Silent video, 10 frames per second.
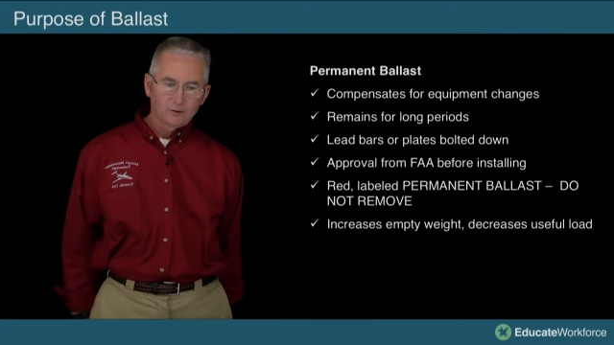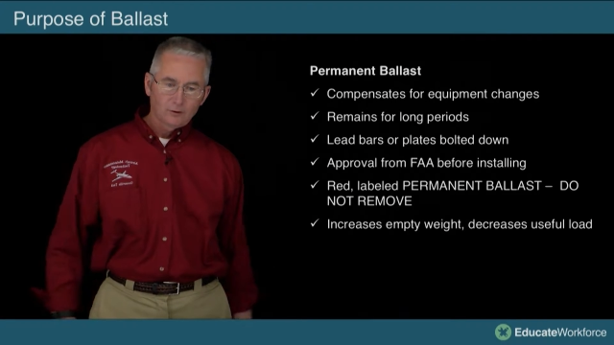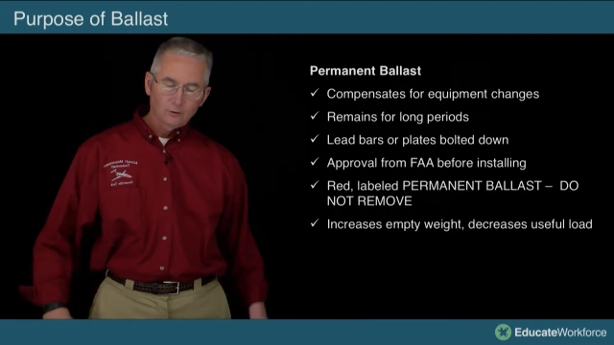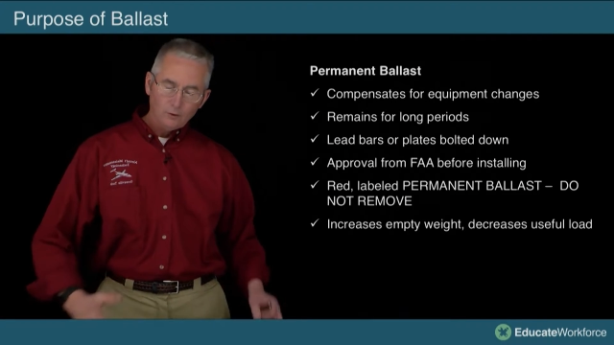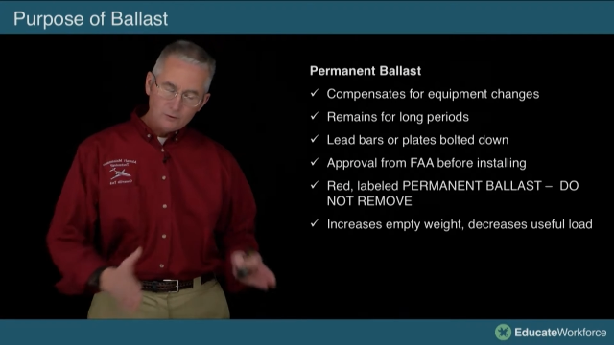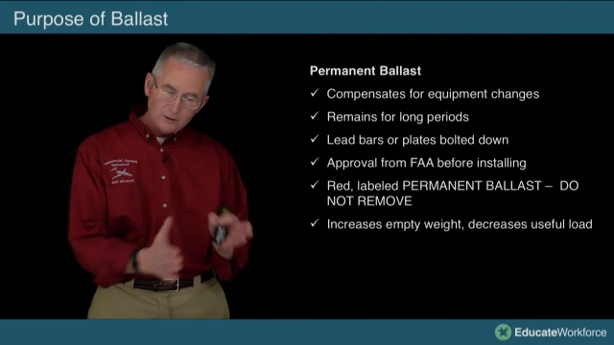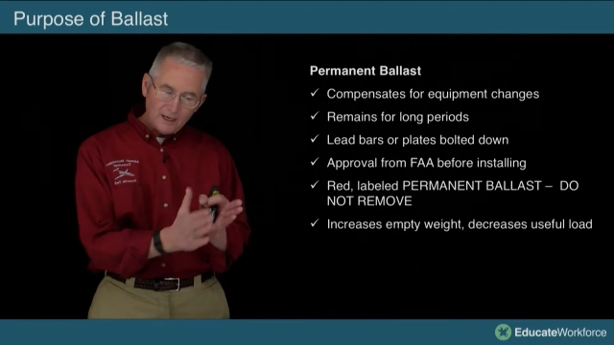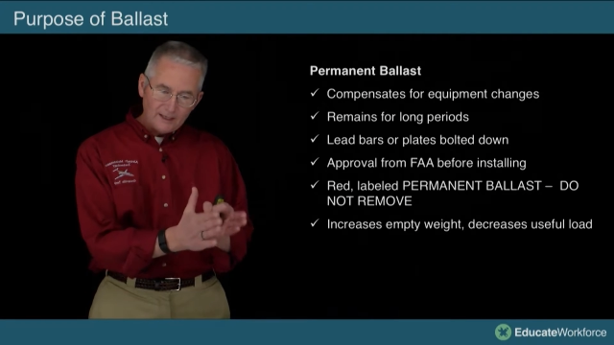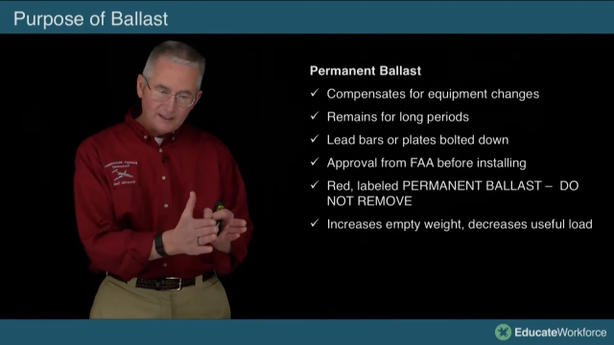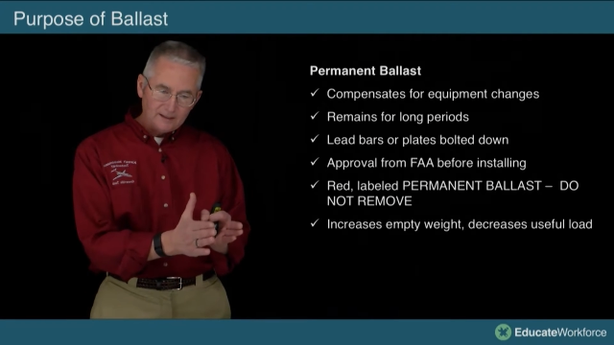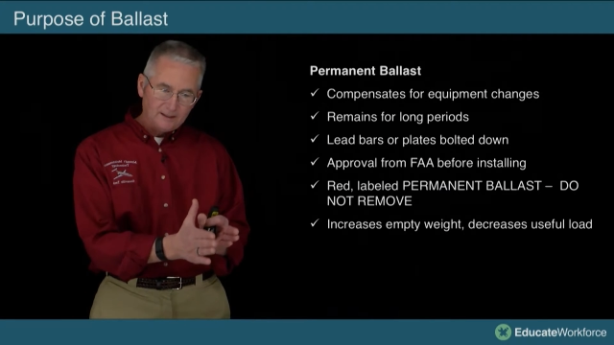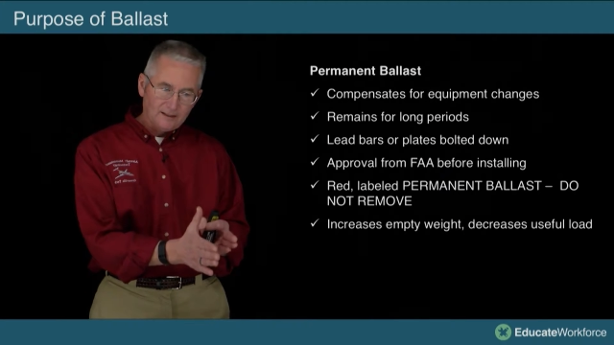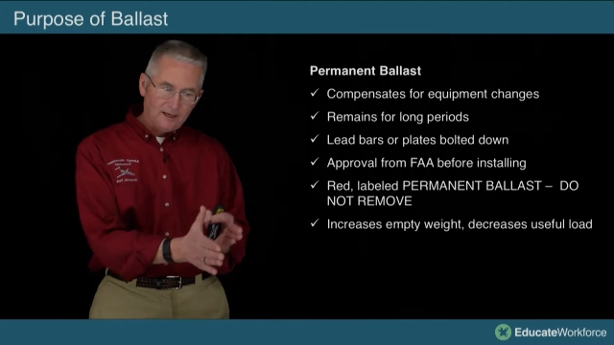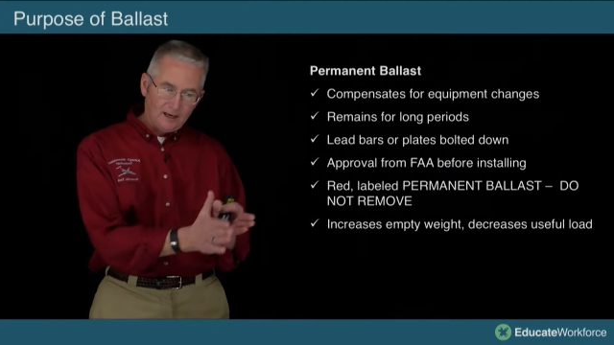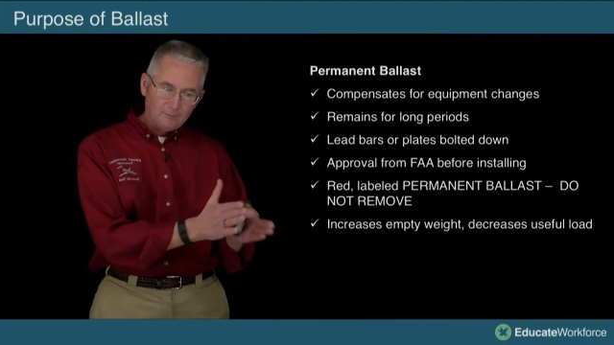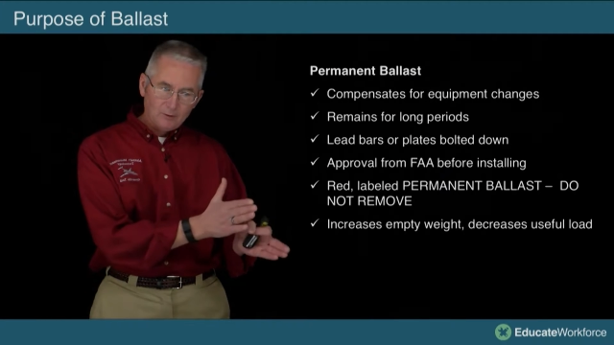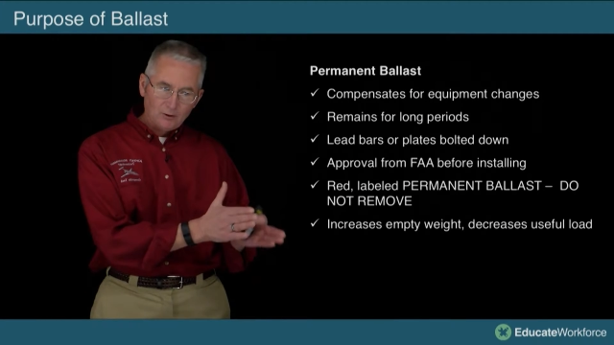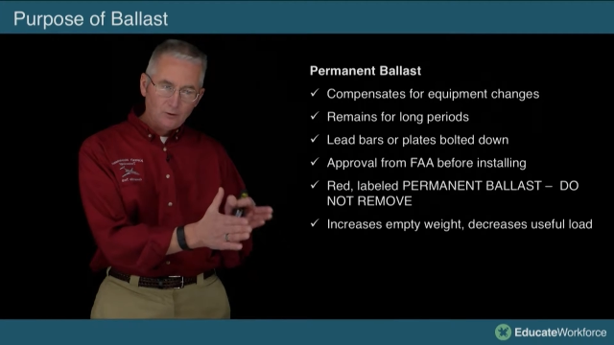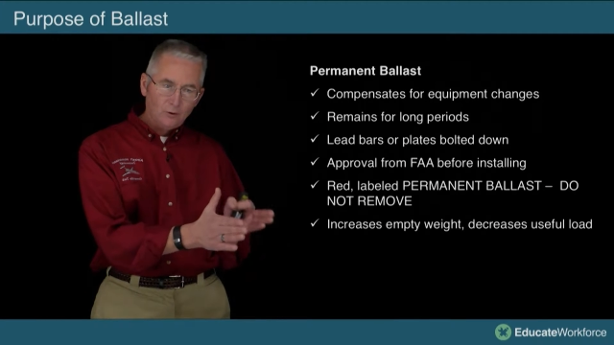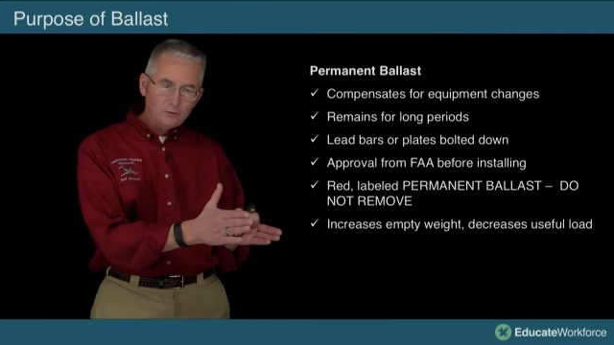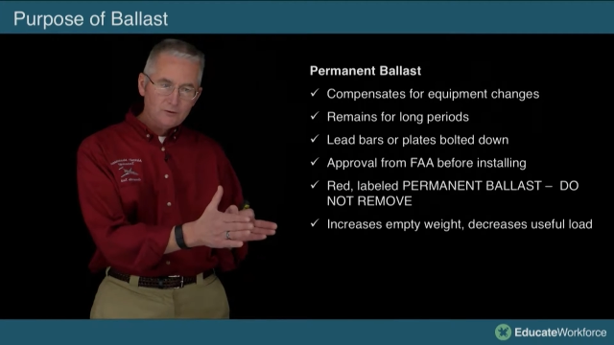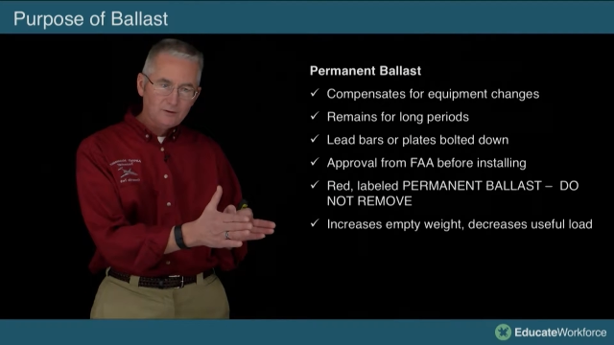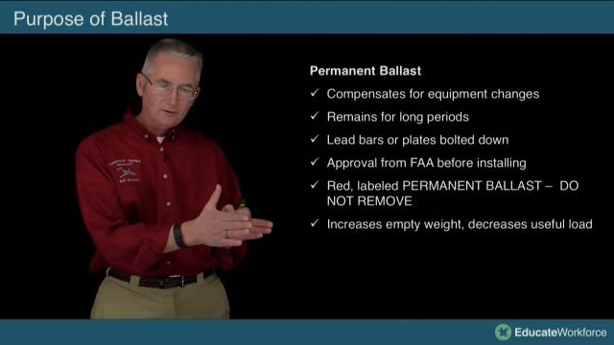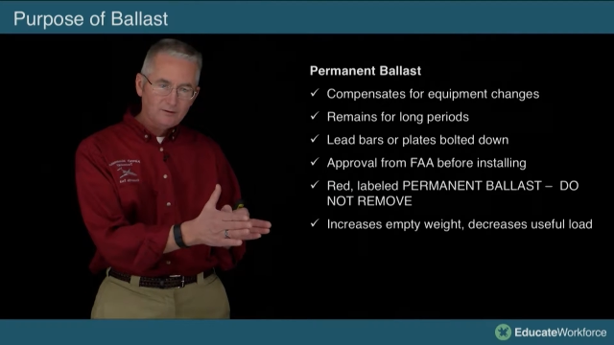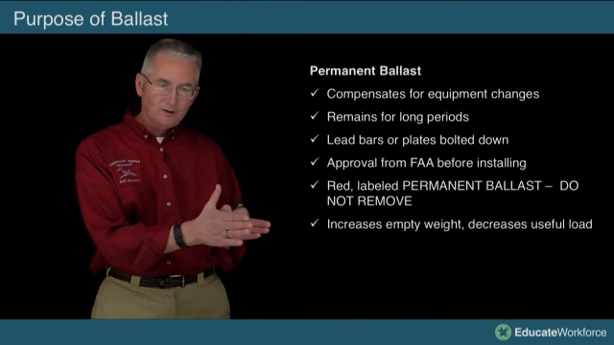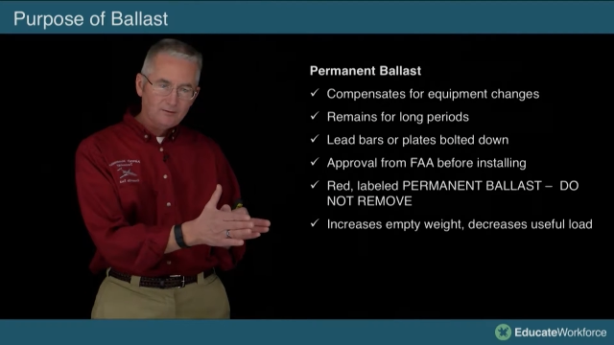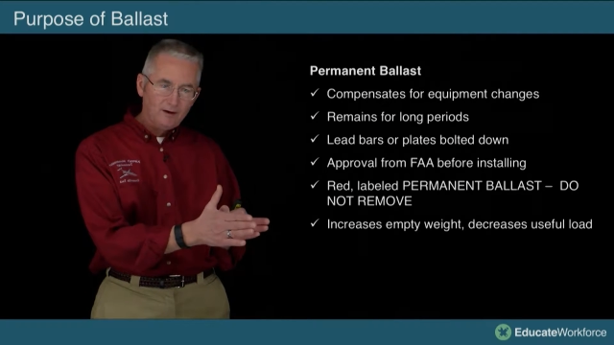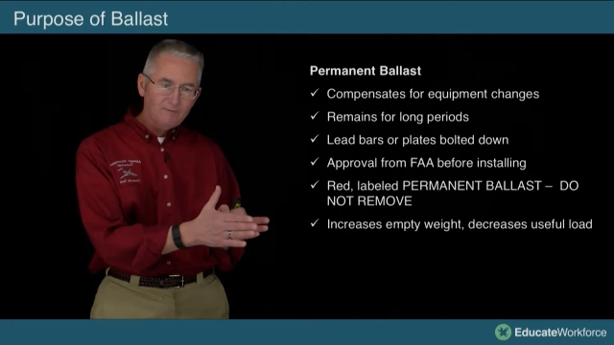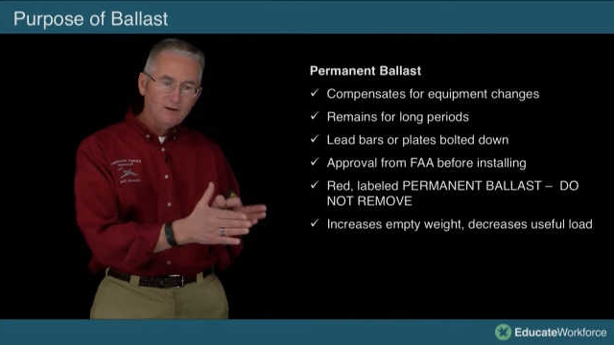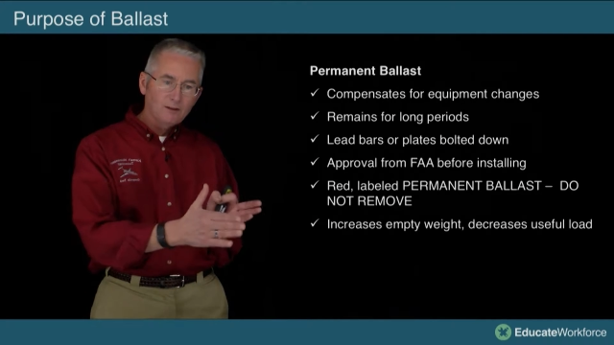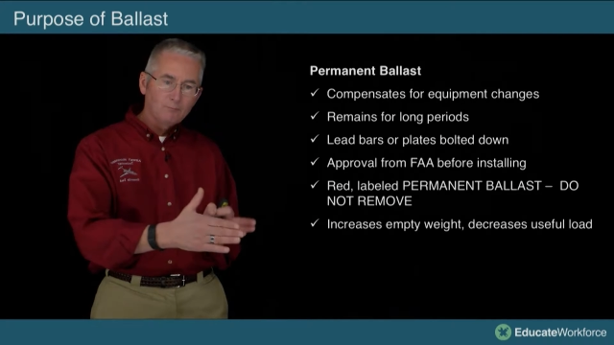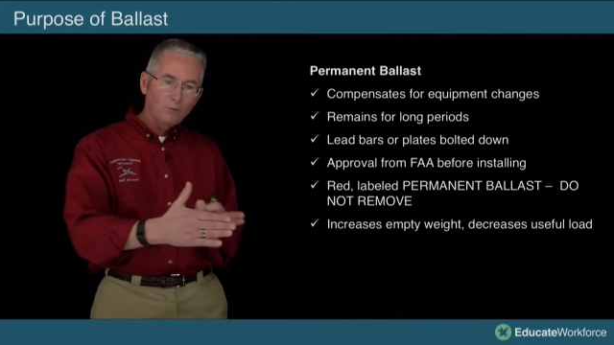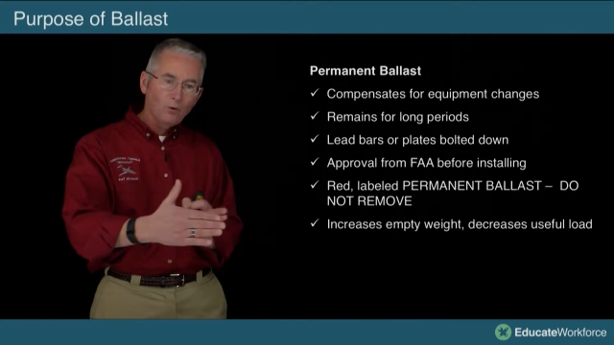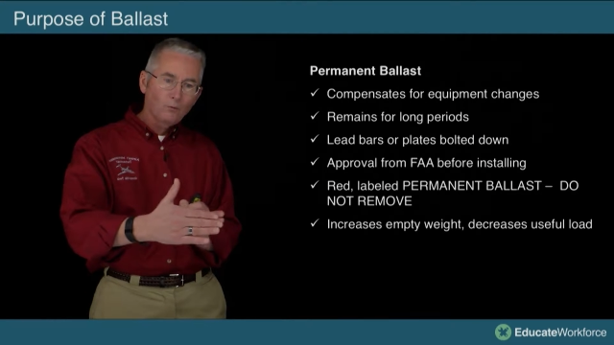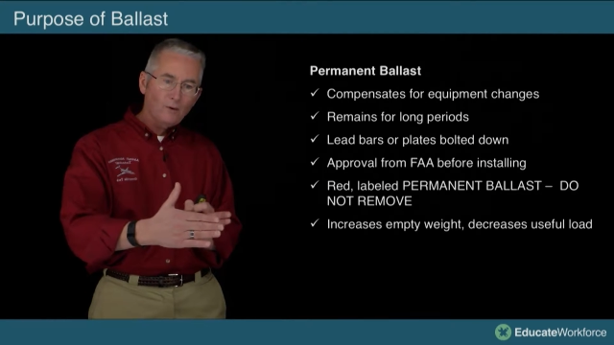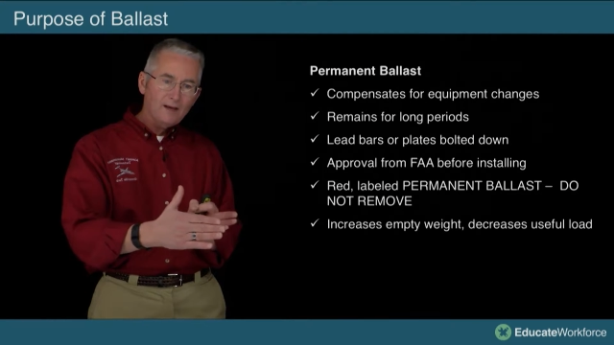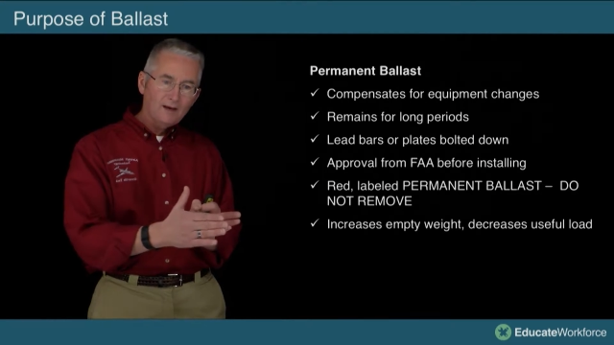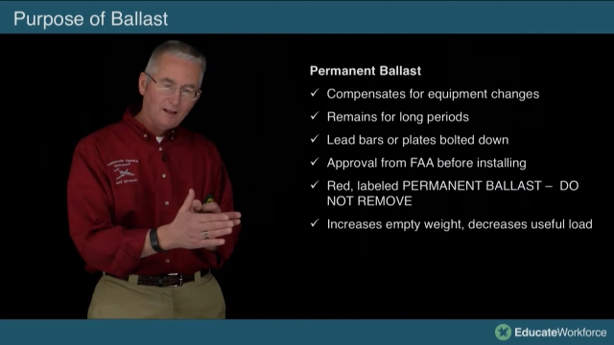The closer I get it to the datum or the closer the center of gravity, the more weight.